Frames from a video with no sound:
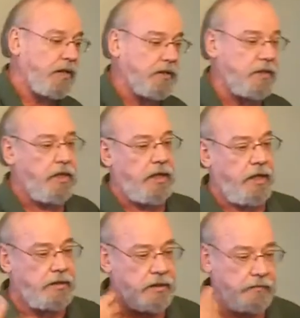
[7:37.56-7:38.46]
bodies
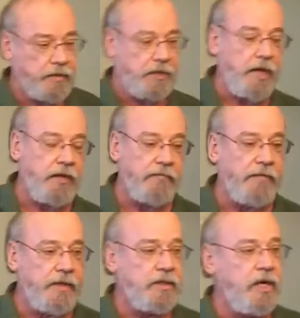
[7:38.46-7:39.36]
as a living
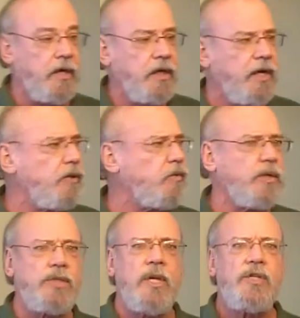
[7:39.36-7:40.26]
sacrifice. In other
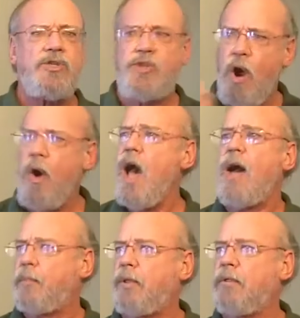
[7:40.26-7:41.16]
words, show
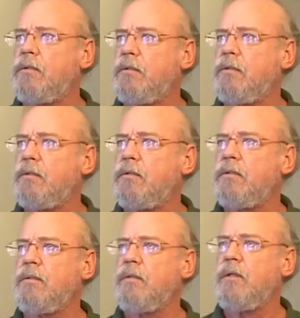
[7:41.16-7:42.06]
up.
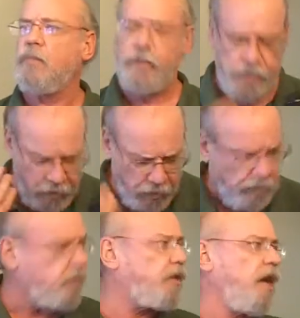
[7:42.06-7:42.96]

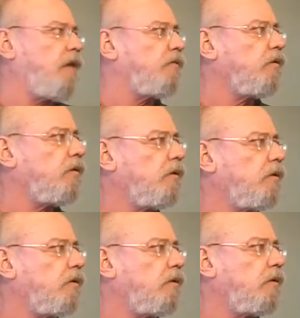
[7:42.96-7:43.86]
Present yourself.
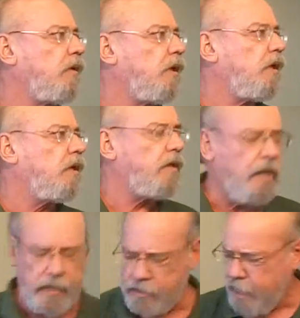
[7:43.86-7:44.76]

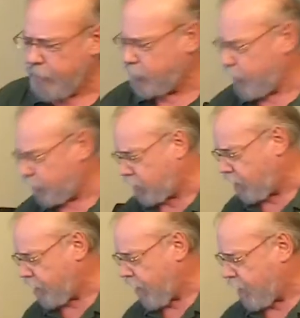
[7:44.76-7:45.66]
Not just
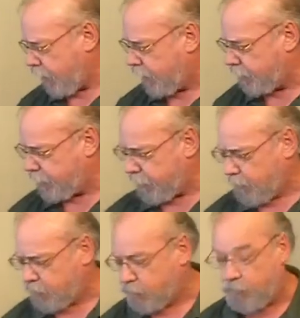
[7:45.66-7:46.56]
the
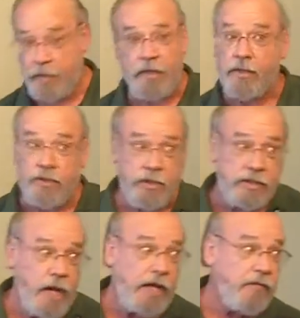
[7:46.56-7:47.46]
spiritual
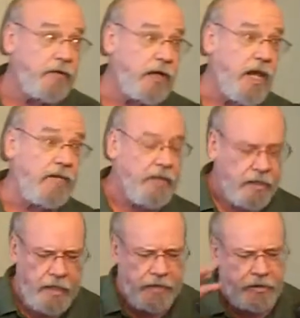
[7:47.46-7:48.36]
side of your life,
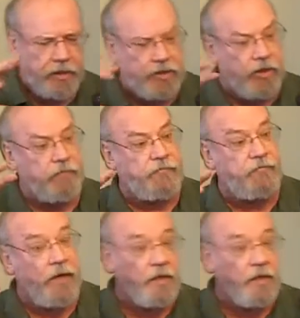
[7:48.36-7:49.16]
not just your